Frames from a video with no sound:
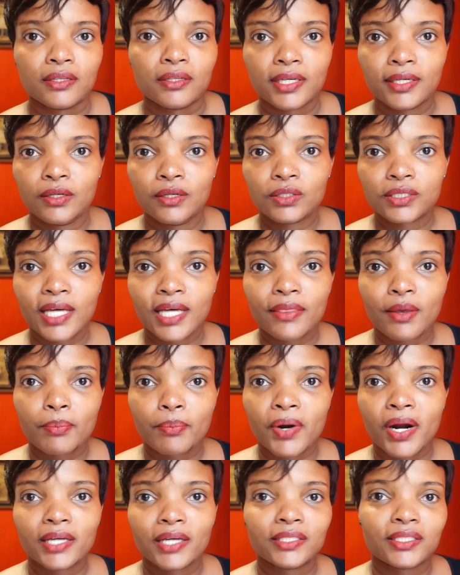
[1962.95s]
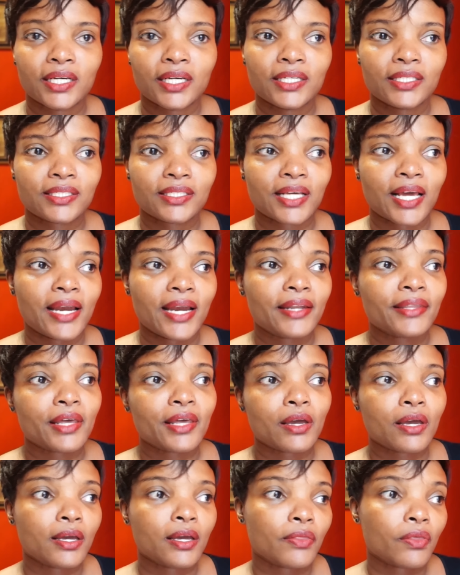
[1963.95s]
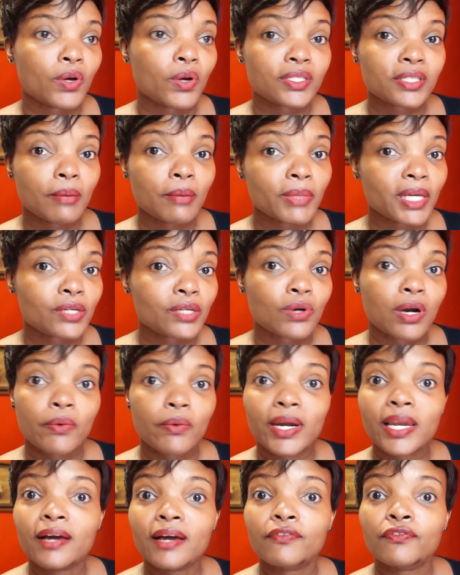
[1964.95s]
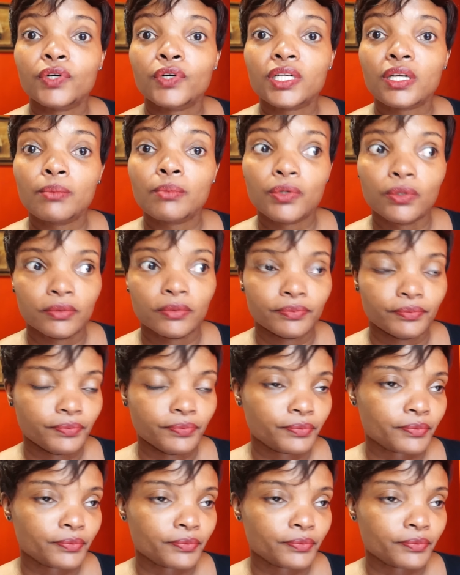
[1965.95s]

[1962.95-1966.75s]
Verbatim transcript: They looked at the prices and there were some that were really affordable.